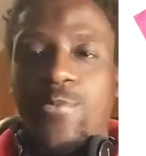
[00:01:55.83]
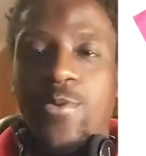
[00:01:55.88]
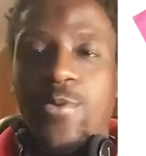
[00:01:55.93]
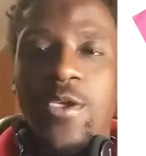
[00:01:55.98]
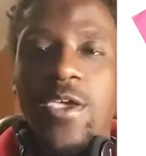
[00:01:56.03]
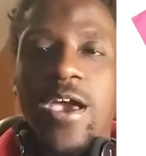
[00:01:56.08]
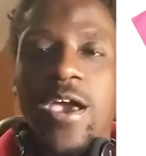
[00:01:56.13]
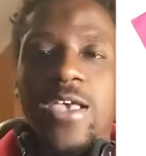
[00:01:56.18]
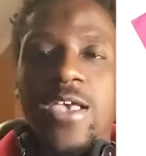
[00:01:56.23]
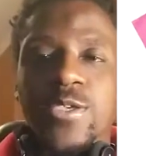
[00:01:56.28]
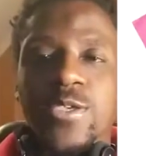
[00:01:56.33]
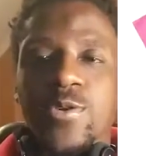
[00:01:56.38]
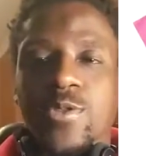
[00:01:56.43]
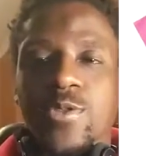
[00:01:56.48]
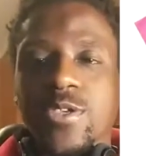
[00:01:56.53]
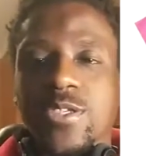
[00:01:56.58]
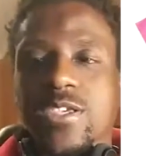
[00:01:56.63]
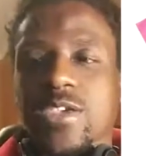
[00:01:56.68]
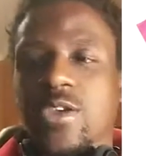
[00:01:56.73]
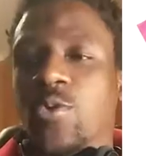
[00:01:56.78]
You guys are going
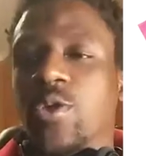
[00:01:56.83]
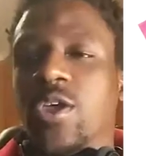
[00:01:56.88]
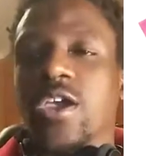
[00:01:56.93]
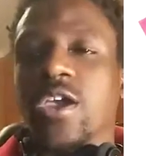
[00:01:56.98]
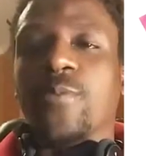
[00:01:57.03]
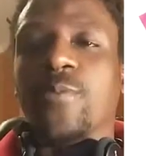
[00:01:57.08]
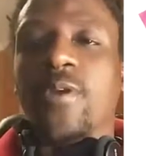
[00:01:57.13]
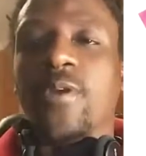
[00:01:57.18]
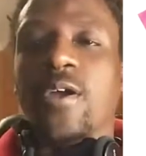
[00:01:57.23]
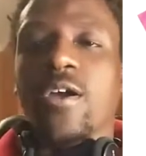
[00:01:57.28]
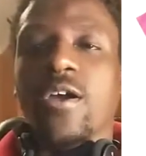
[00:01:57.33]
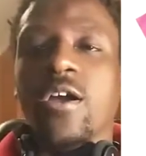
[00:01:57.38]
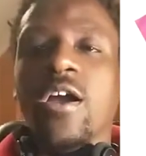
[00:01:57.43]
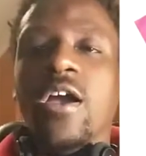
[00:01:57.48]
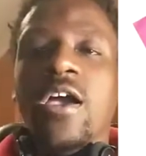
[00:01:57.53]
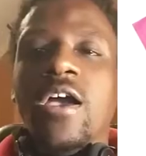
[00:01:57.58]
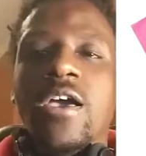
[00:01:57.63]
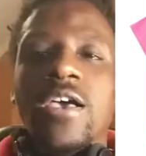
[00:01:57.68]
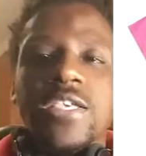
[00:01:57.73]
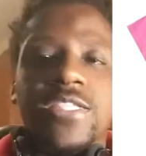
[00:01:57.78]
to see Queen Kamara
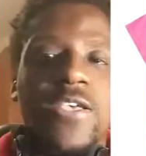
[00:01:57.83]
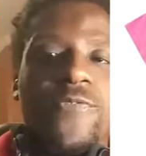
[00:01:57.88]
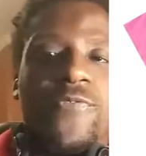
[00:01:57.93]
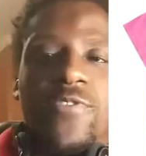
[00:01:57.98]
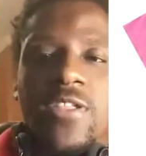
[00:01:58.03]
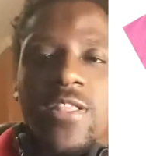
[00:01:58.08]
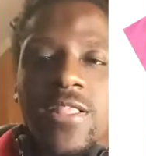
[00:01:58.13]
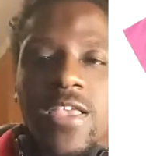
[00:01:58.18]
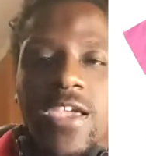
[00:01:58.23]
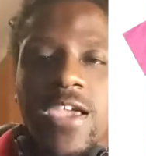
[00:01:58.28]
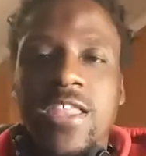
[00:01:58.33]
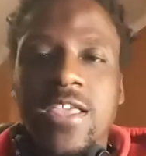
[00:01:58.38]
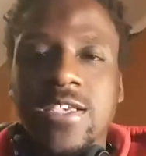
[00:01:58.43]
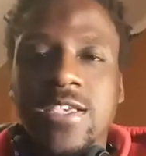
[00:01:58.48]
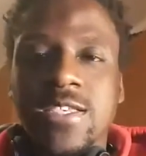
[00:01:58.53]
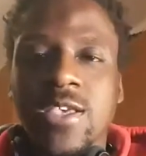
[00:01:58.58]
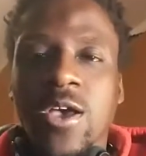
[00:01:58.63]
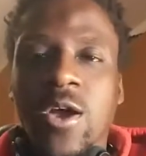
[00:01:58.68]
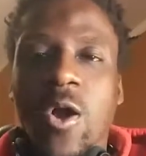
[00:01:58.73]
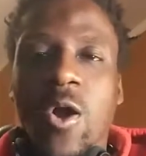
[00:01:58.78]
stuff for the
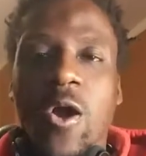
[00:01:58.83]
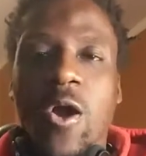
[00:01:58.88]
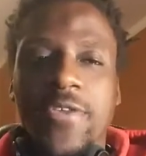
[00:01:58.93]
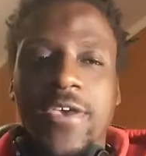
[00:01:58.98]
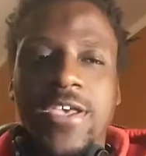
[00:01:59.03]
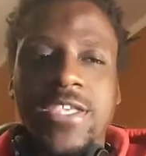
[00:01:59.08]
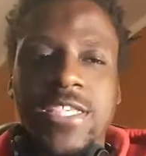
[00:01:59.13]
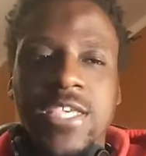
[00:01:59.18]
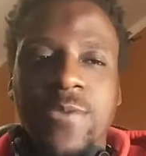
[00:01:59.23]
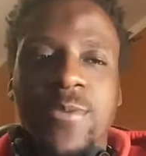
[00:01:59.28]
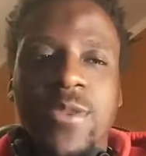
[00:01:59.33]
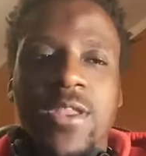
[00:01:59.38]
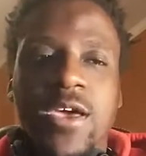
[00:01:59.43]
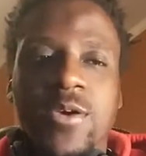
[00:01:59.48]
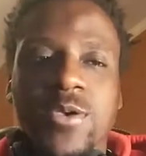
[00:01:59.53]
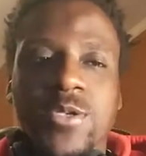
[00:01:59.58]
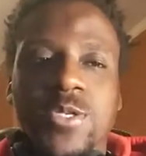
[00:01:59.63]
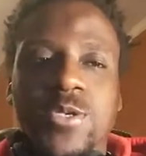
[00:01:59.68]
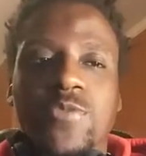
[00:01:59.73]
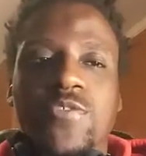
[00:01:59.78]
ladies, all that's coming
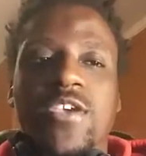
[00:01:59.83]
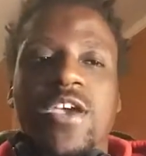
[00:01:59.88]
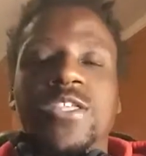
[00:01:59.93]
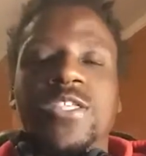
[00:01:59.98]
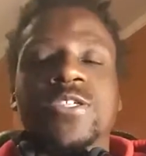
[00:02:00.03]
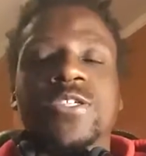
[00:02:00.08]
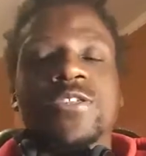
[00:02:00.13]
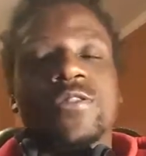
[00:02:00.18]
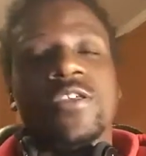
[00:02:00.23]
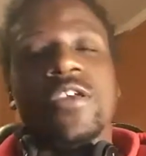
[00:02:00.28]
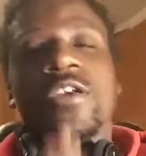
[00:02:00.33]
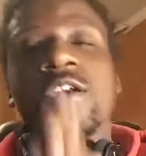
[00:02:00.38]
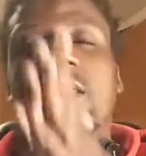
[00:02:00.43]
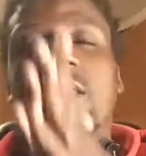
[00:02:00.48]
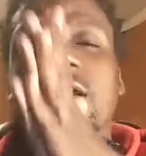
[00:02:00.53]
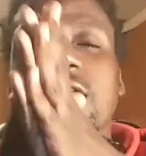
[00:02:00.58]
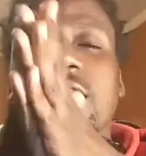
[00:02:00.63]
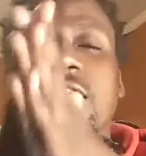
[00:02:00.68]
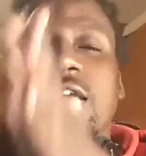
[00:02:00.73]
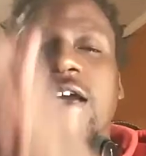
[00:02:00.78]
out. So you guys can,
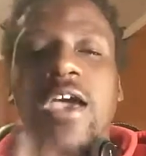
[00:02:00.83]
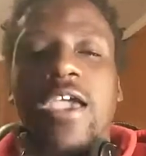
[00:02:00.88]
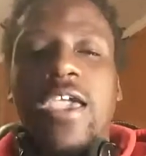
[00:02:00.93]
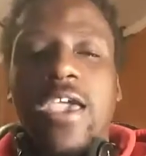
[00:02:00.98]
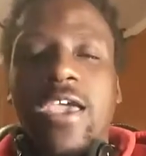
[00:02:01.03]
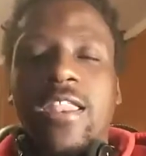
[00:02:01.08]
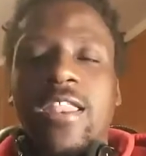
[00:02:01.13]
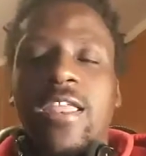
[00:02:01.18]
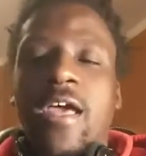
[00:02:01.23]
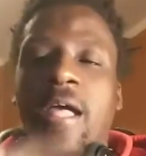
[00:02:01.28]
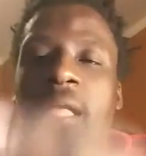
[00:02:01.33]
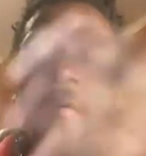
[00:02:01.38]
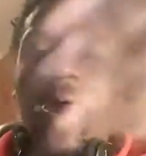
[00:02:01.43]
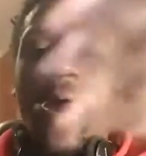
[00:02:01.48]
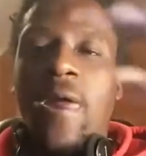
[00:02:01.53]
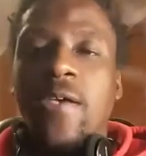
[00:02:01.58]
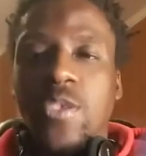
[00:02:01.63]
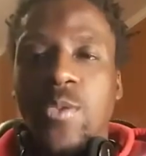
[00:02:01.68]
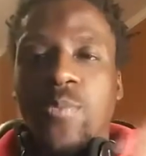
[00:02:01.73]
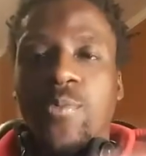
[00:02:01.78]
again,
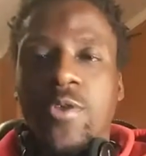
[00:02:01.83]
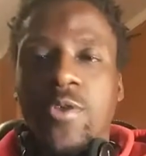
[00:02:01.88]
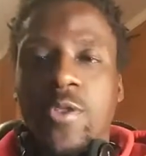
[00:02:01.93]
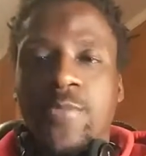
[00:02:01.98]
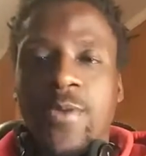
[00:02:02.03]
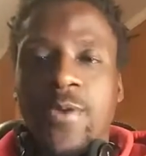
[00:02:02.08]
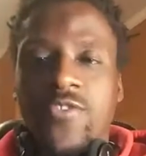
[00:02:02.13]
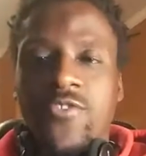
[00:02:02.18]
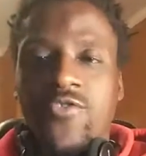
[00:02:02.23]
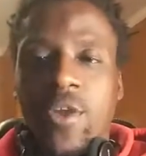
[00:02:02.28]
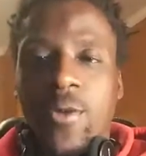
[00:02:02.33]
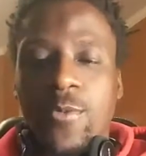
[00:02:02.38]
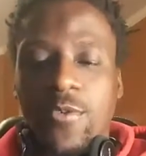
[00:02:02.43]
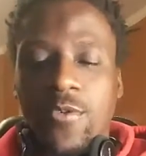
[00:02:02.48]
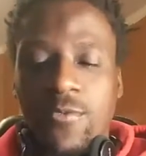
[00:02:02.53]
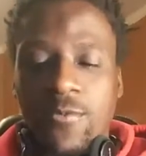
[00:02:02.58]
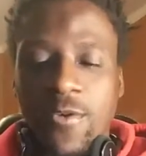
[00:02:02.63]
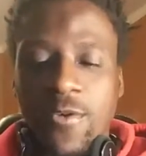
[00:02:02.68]
support the Patreon